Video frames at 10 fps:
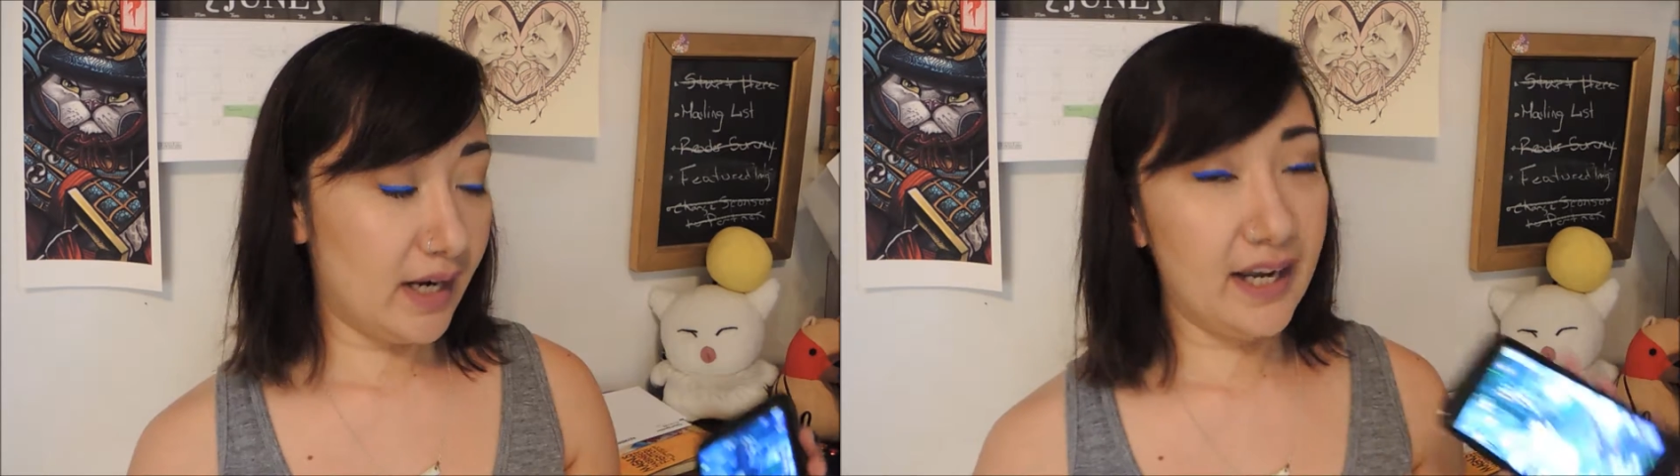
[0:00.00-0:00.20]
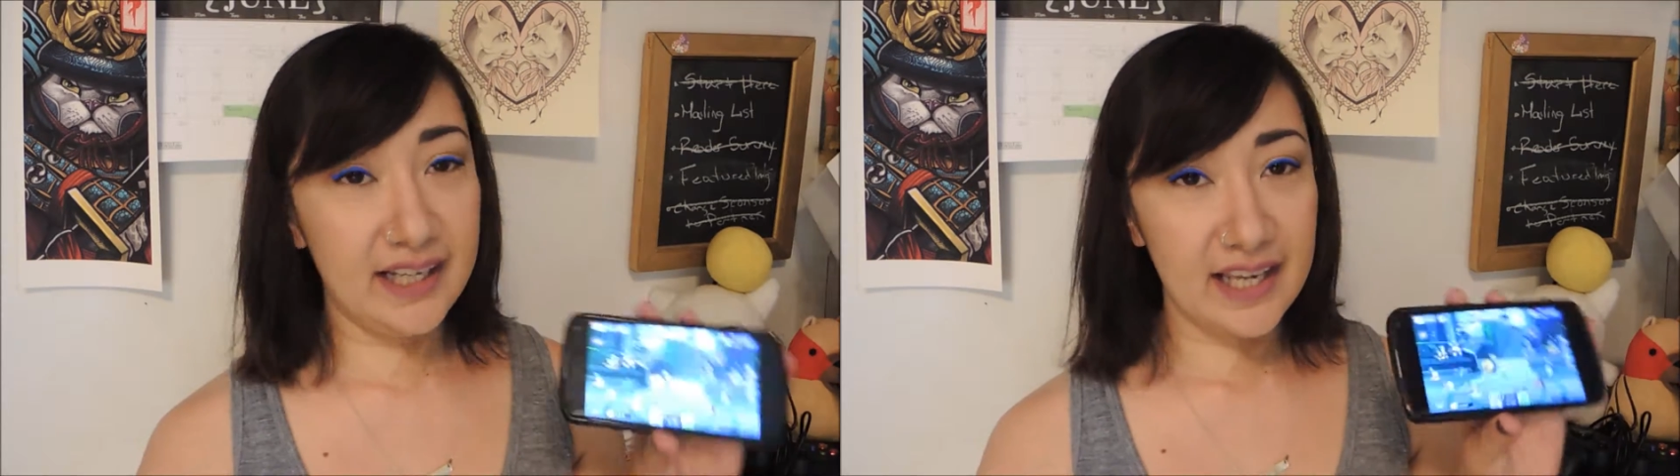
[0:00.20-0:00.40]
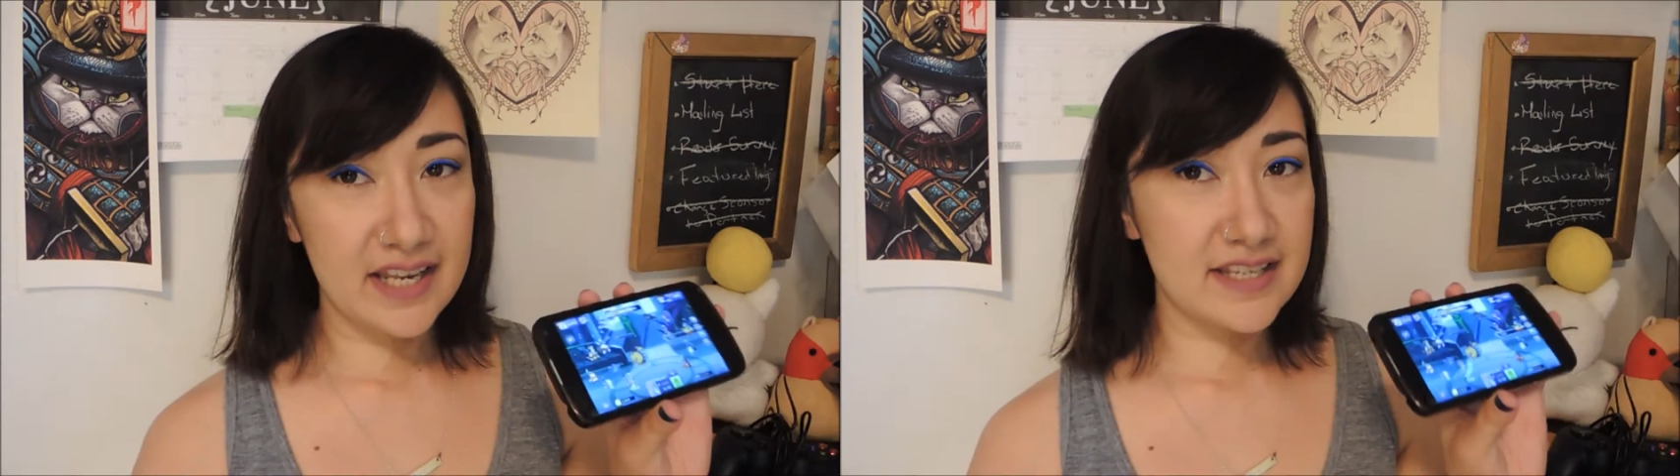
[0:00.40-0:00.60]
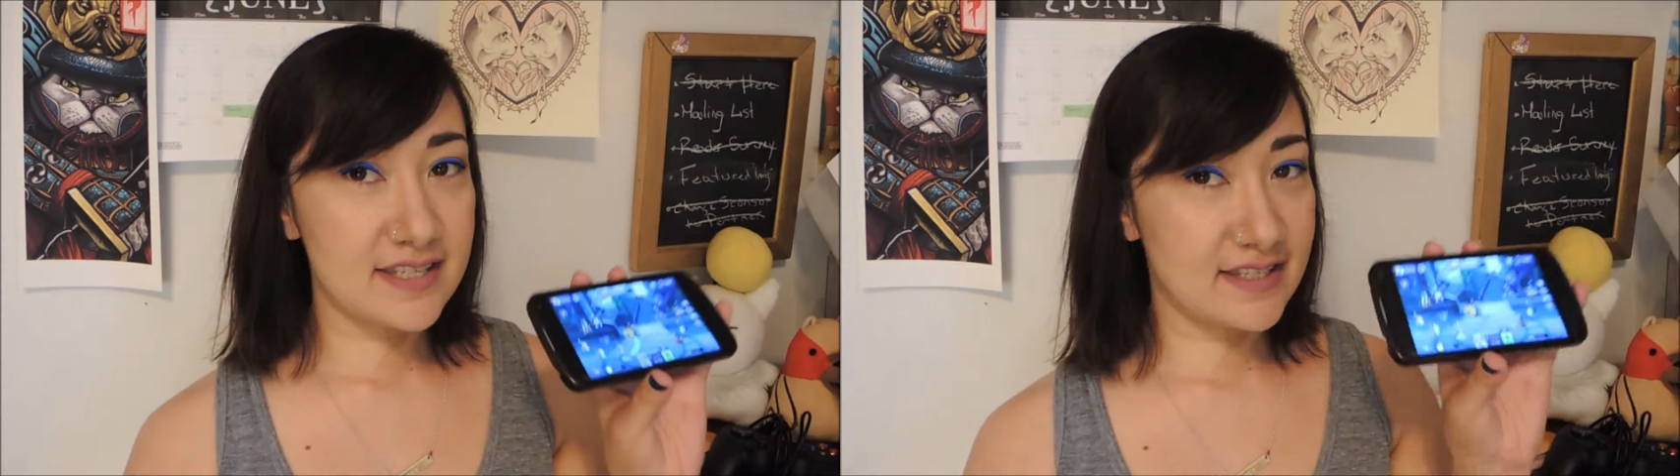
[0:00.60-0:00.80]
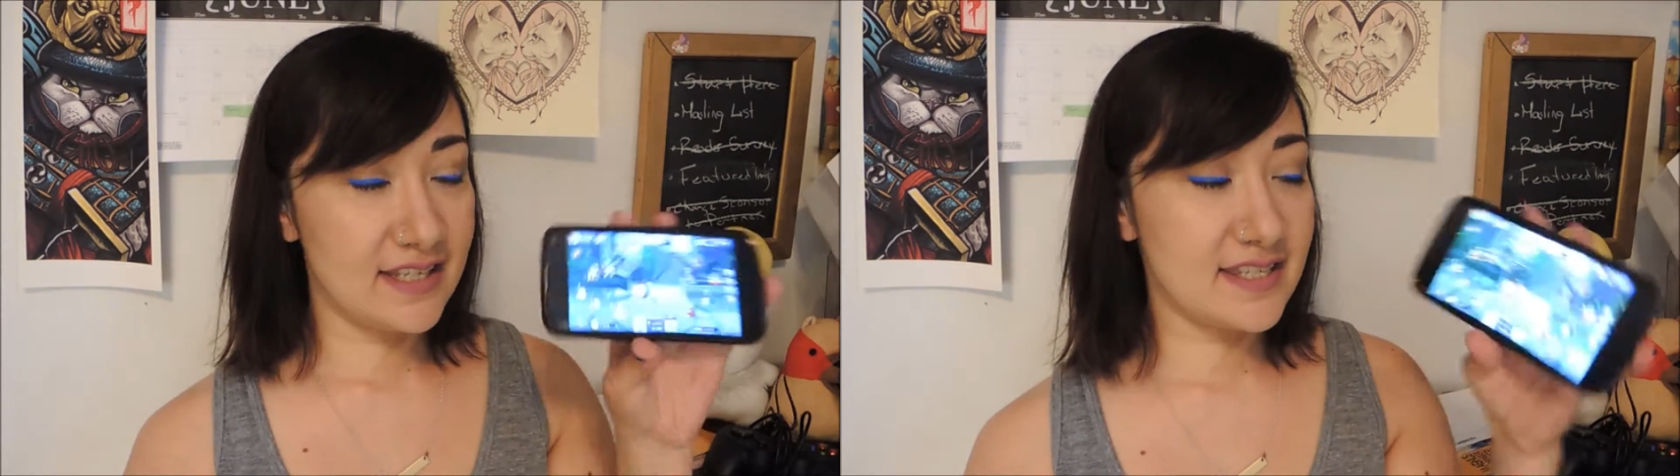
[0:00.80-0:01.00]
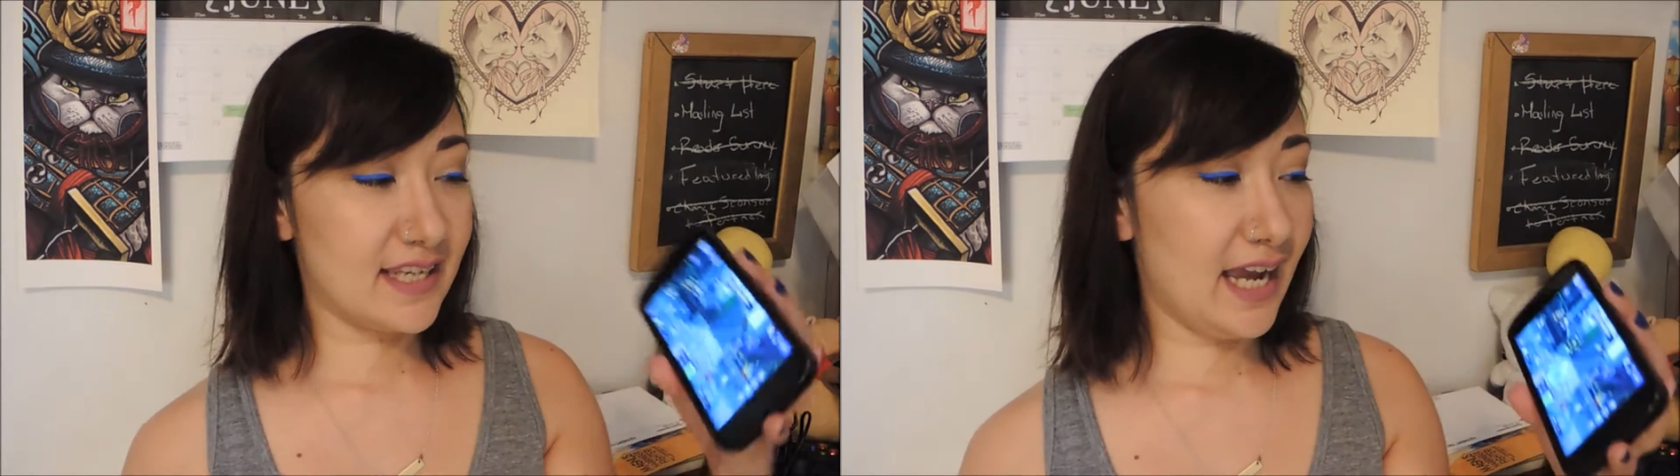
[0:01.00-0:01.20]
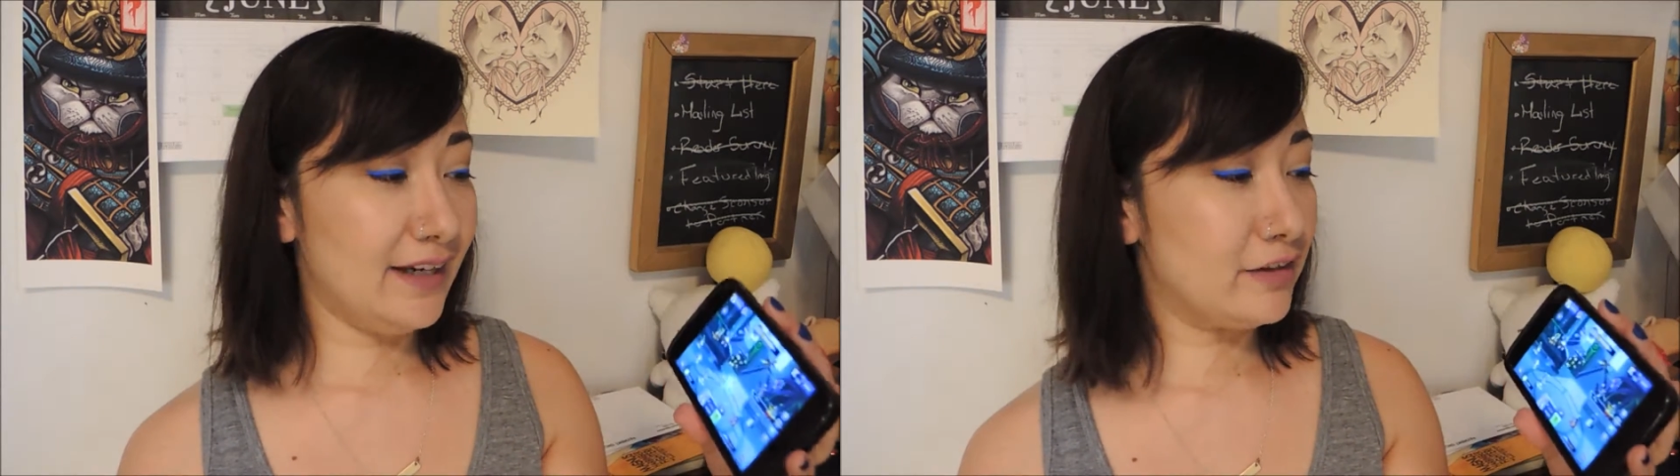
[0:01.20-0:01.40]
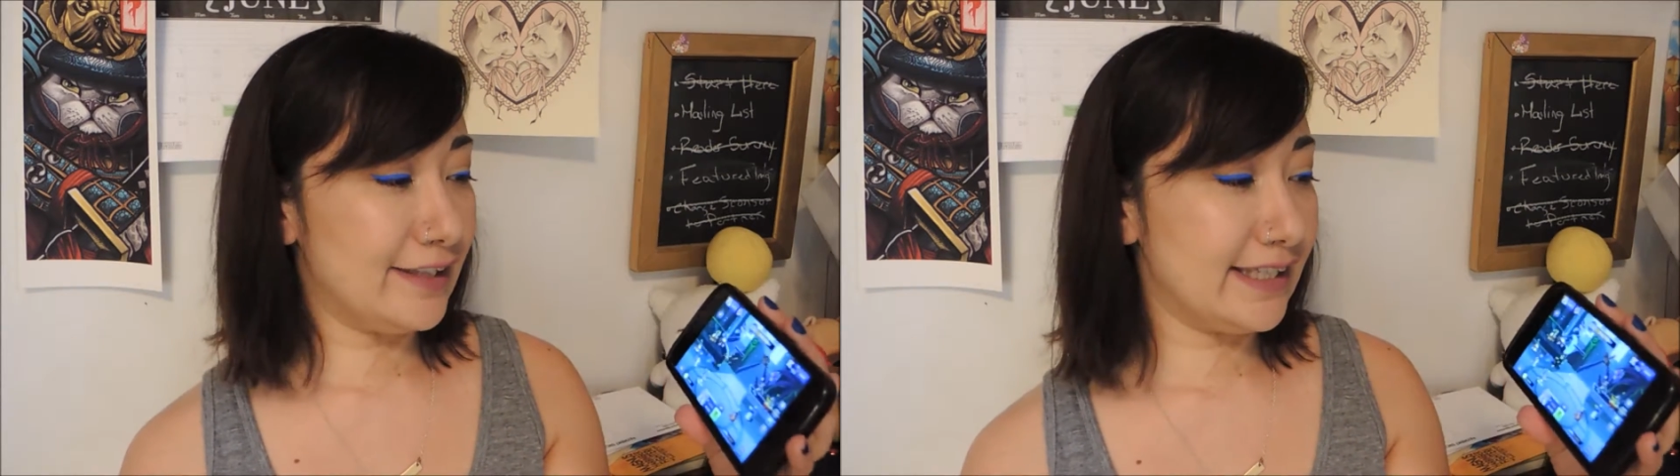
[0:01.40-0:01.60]
But again, it's the
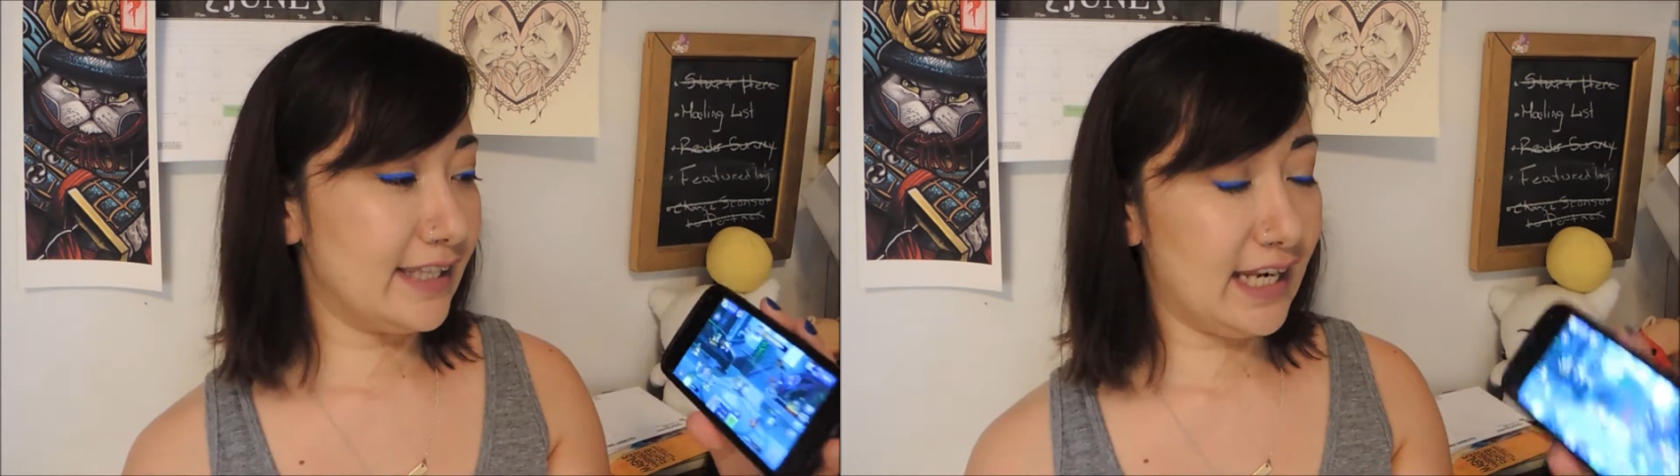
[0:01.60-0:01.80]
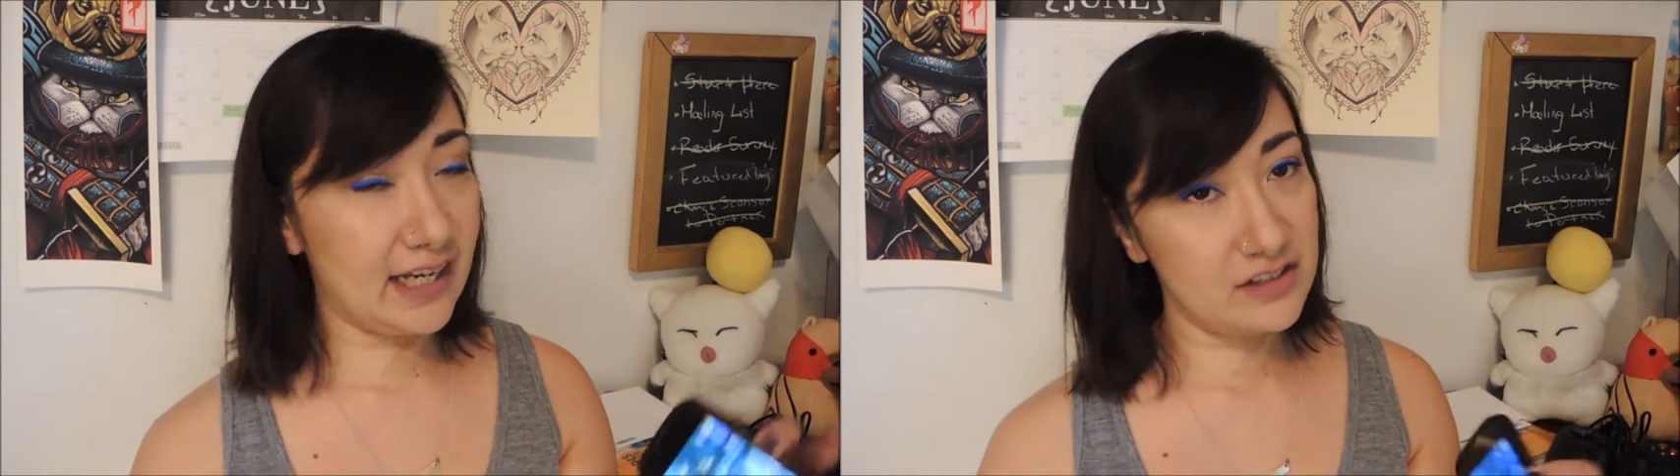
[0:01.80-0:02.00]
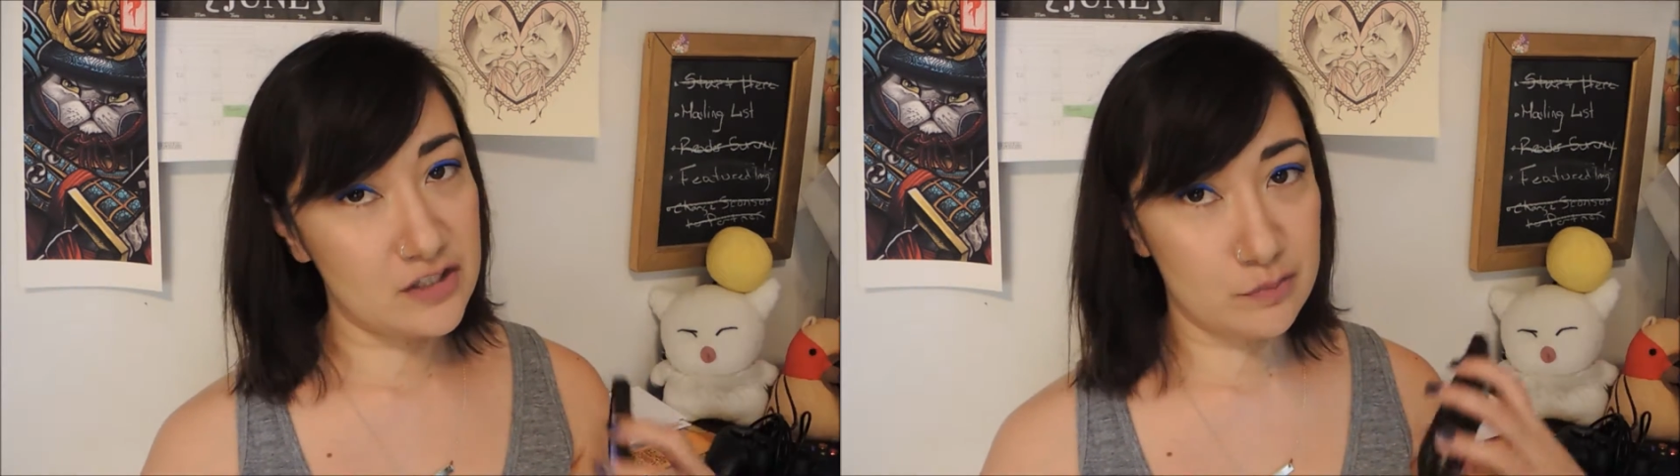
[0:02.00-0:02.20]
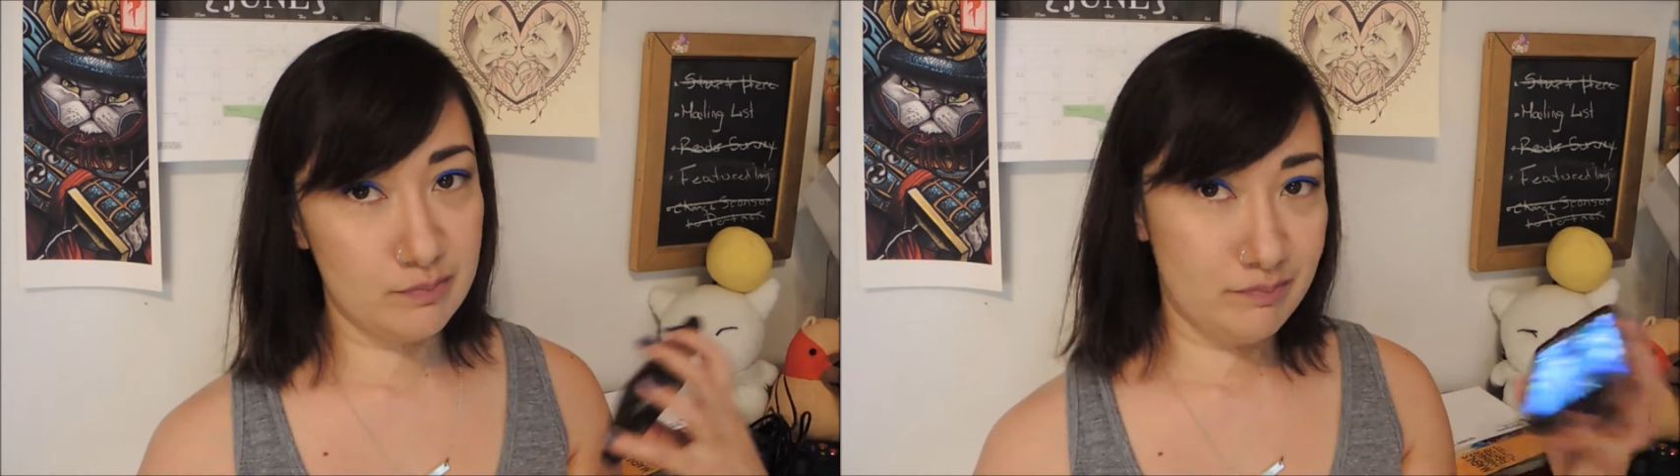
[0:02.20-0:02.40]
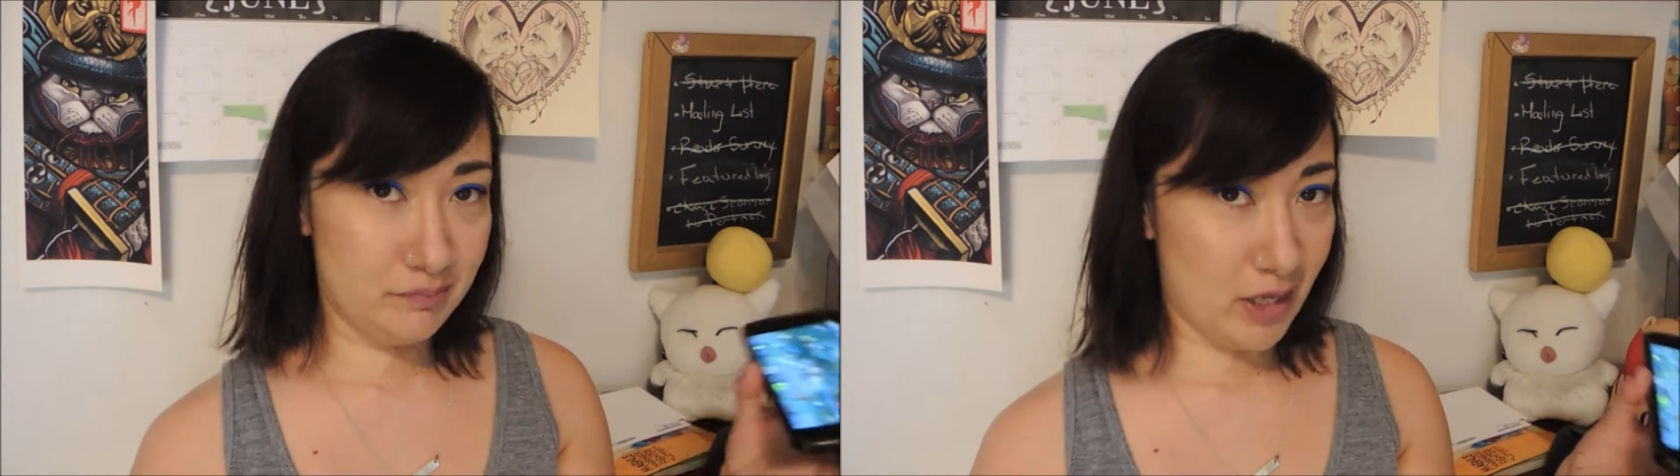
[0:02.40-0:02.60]
kind of thing that I can just